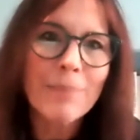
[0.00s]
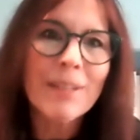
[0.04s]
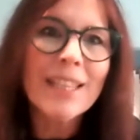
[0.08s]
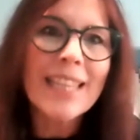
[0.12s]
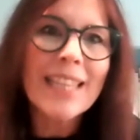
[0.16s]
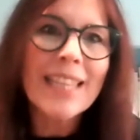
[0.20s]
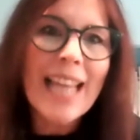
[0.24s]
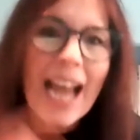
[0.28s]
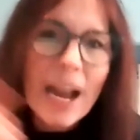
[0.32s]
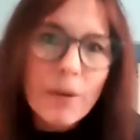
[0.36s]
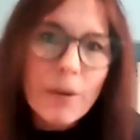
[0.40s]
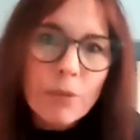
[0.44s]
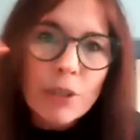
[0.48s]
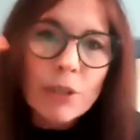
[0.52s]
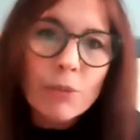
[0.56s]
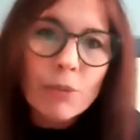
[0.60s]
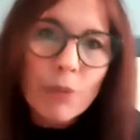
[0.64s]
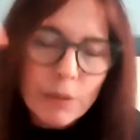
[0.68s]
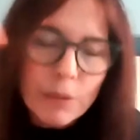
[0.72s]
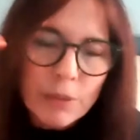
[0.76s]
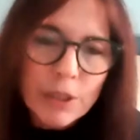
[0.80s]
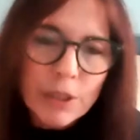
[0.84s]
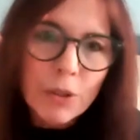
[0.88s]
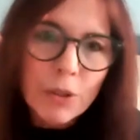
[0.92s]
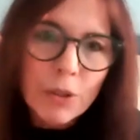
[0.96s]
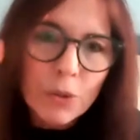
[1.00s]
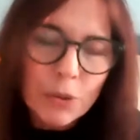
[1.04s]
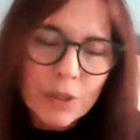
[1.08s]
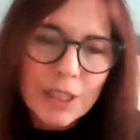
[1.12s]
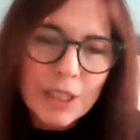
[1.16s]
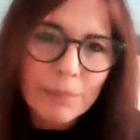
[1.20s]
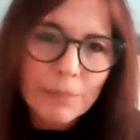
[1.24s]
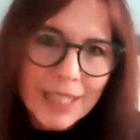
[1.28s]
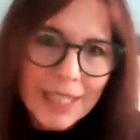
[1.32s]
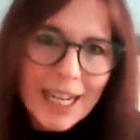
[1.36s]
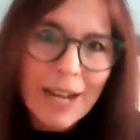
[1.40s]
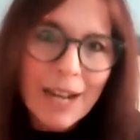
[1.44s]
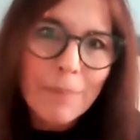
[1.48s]
but that was what was
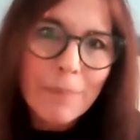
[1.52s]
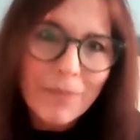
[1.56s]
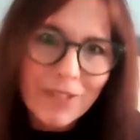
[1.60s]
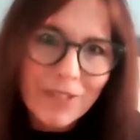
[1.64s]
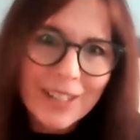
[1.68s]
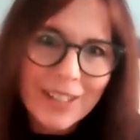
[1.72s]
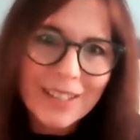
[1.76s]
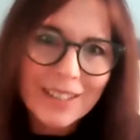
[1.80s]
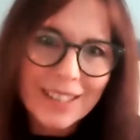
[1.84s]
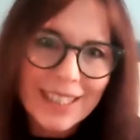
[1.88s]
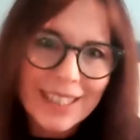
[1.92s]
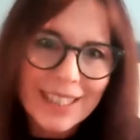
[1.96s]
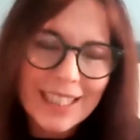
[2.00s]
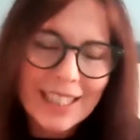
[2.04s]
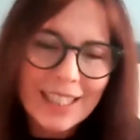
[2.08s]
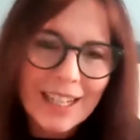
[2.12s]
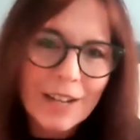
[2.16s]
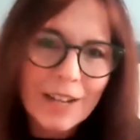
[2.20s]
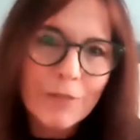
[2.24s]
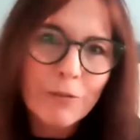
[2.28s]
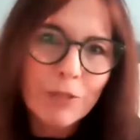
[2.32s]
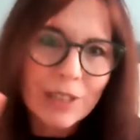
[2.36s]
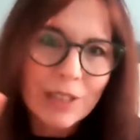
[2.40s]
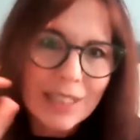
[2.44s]
holding me up, funnily enough,